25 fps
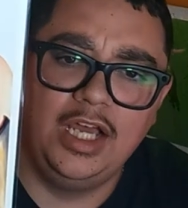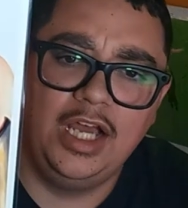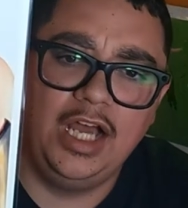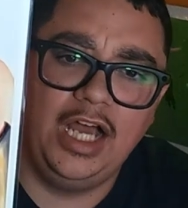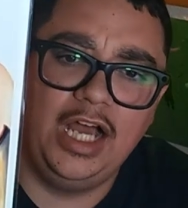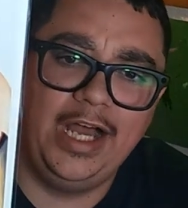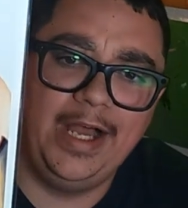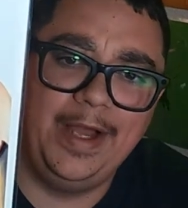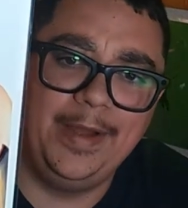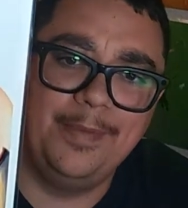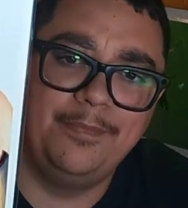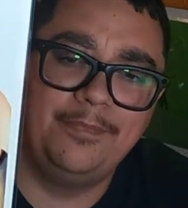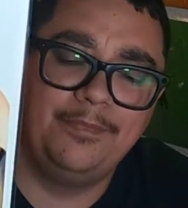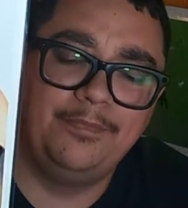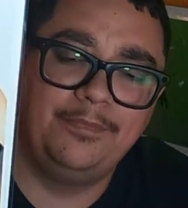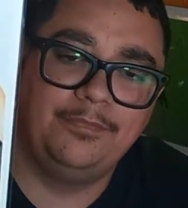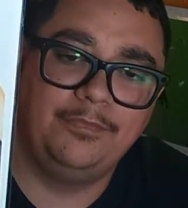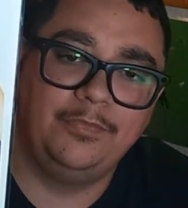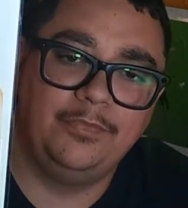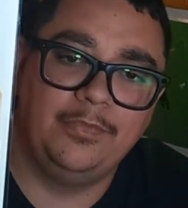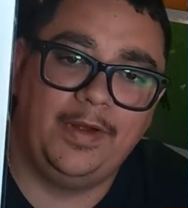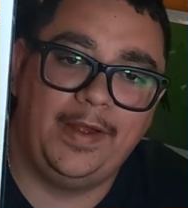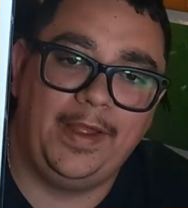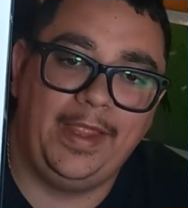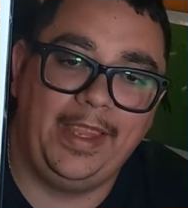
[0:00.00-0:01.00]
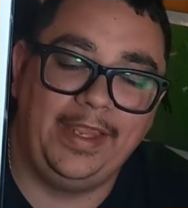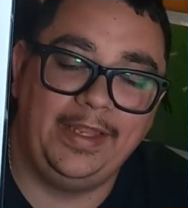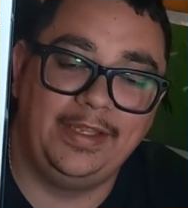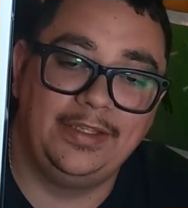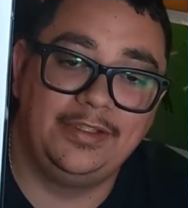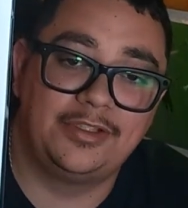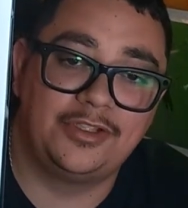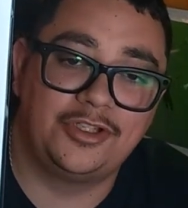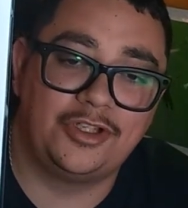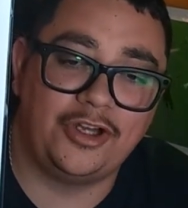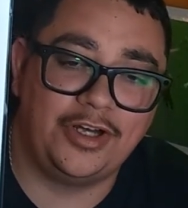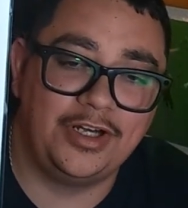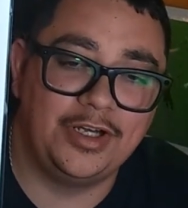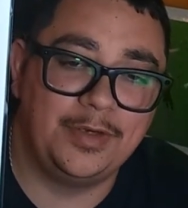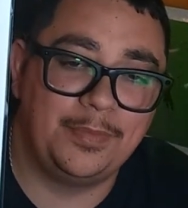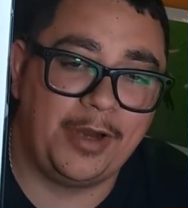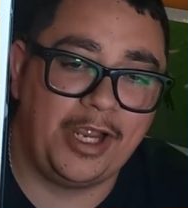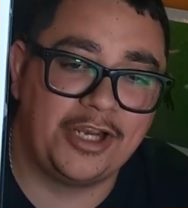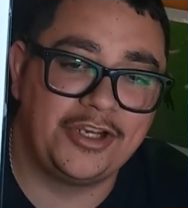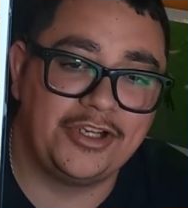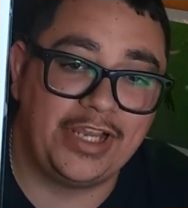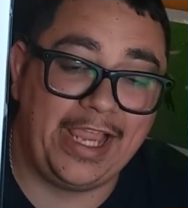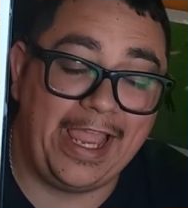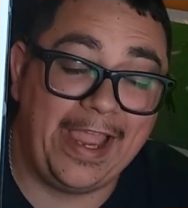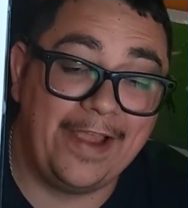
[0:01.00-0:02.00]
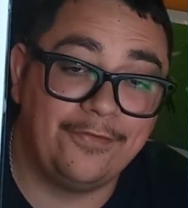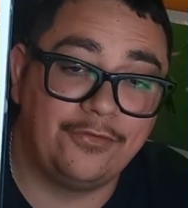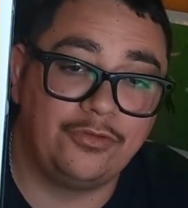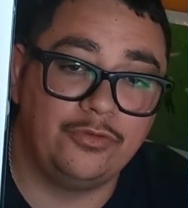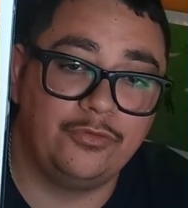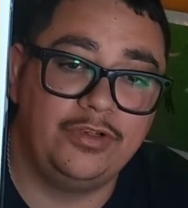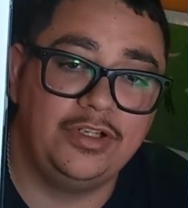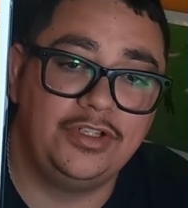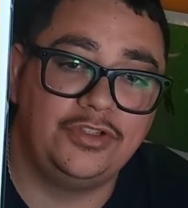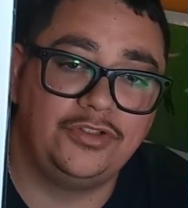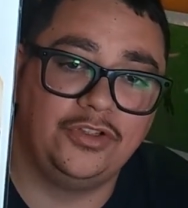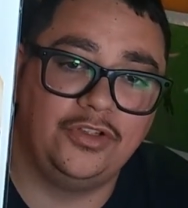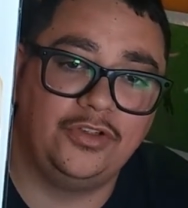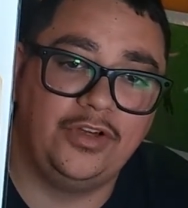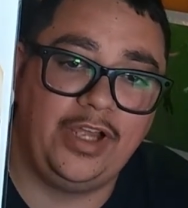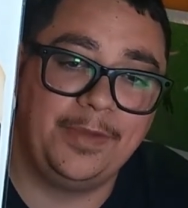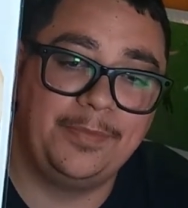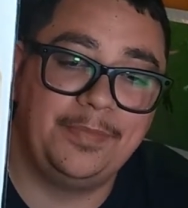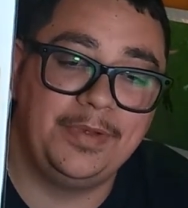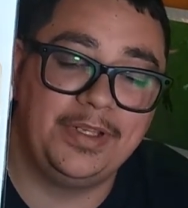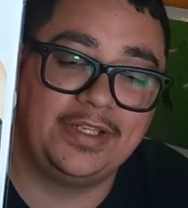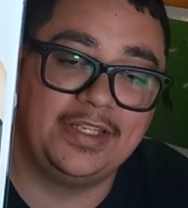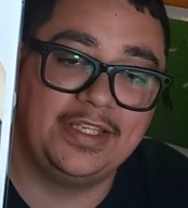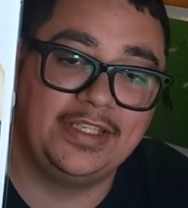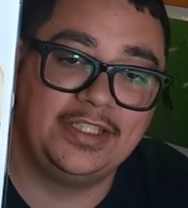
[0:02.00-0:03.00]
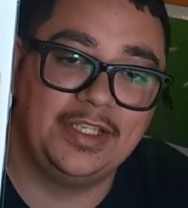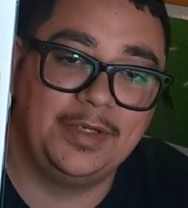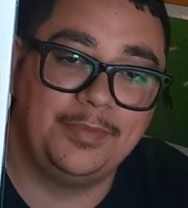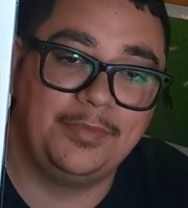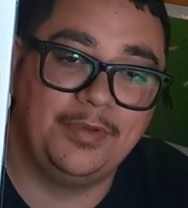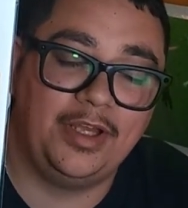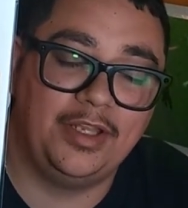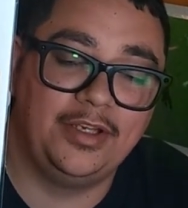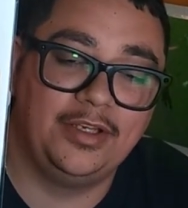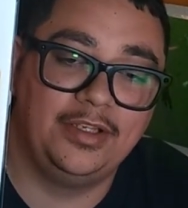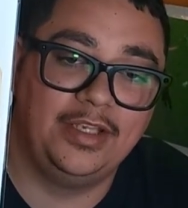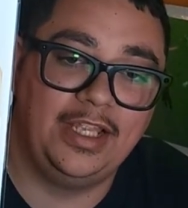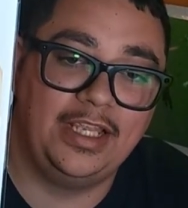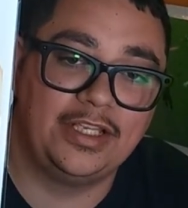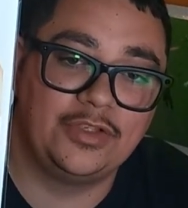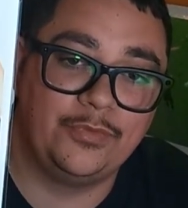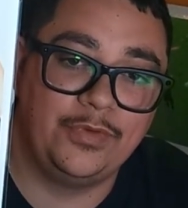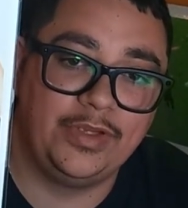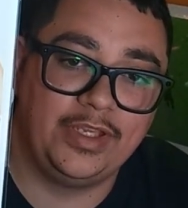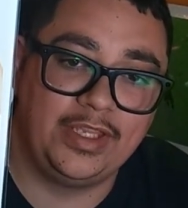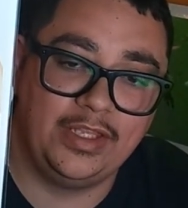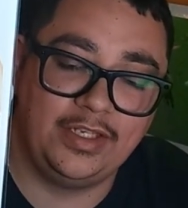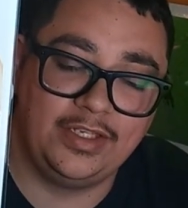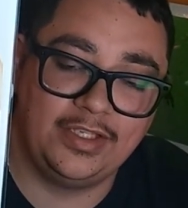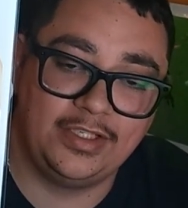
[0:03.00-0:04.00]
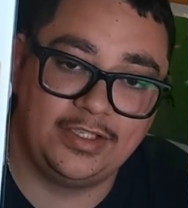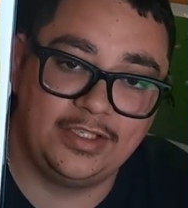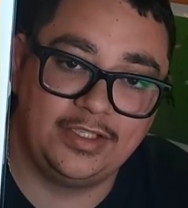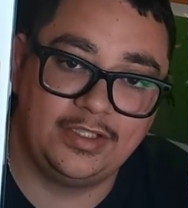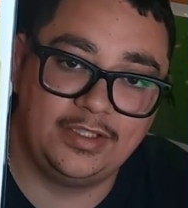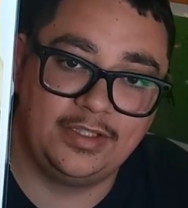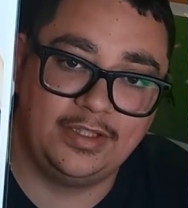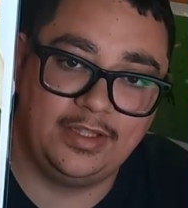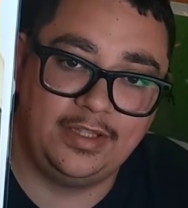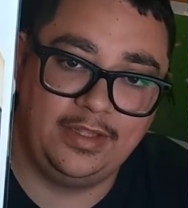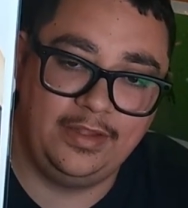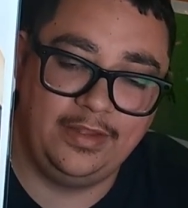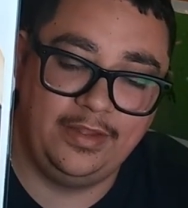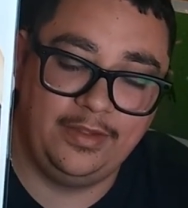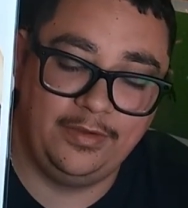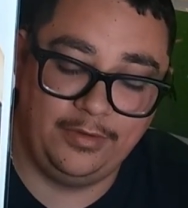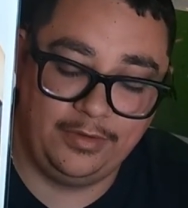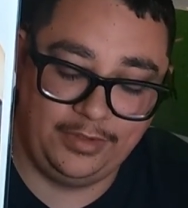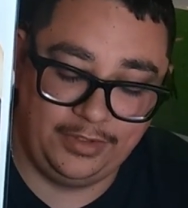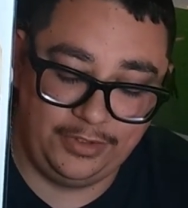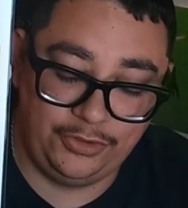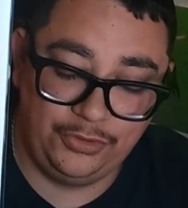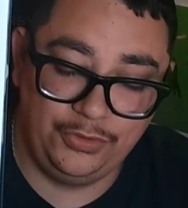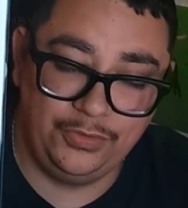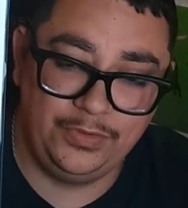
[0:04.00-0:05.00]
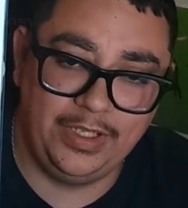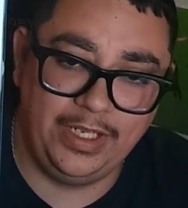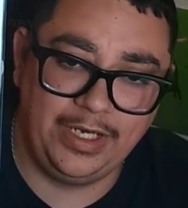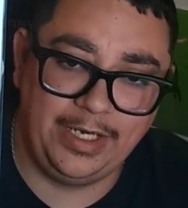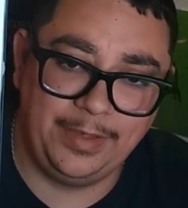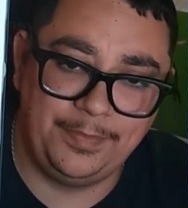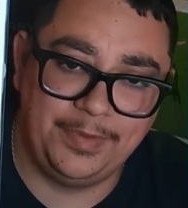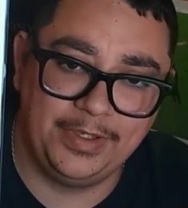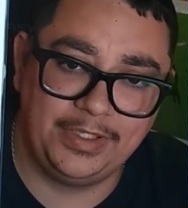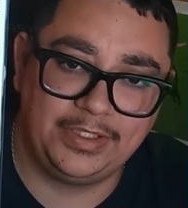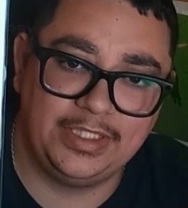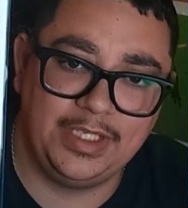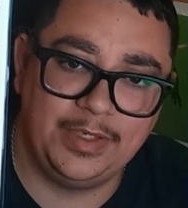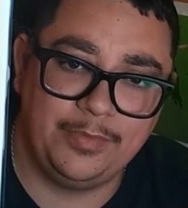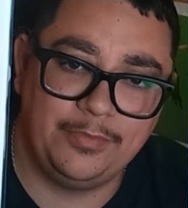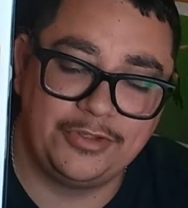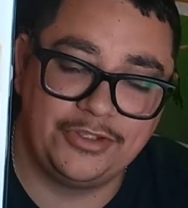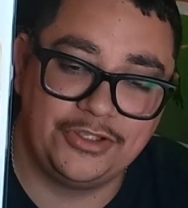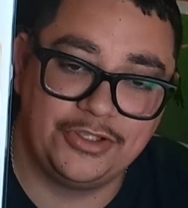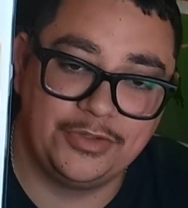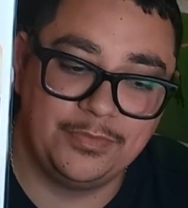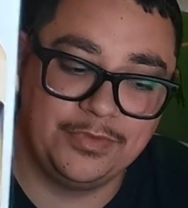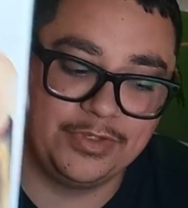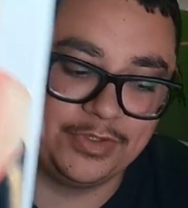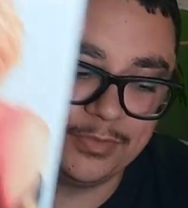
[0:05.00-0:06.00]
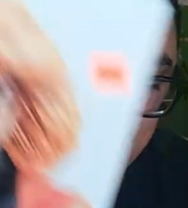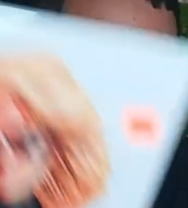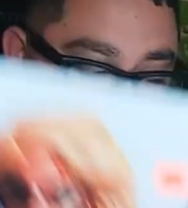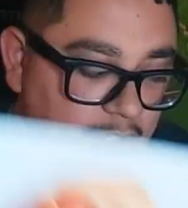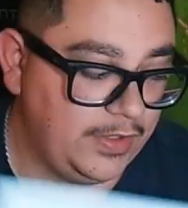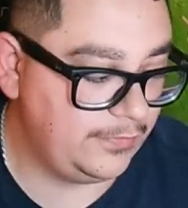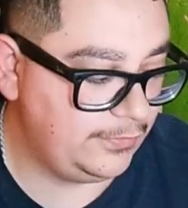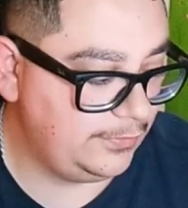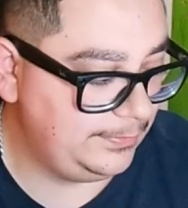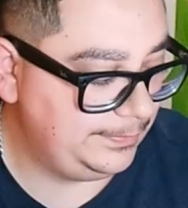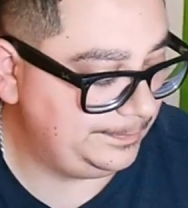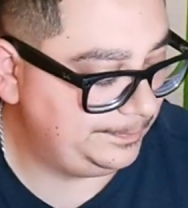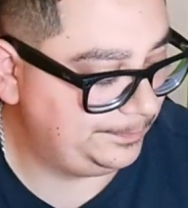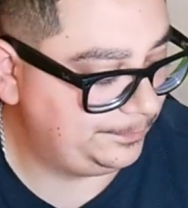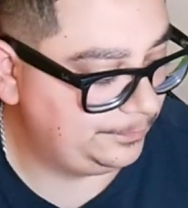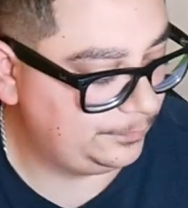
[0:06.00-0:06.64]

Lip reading: I started the project afterwards, so I picked these up on the last weekend. This is the two that I picked up, which is Miss Marvel,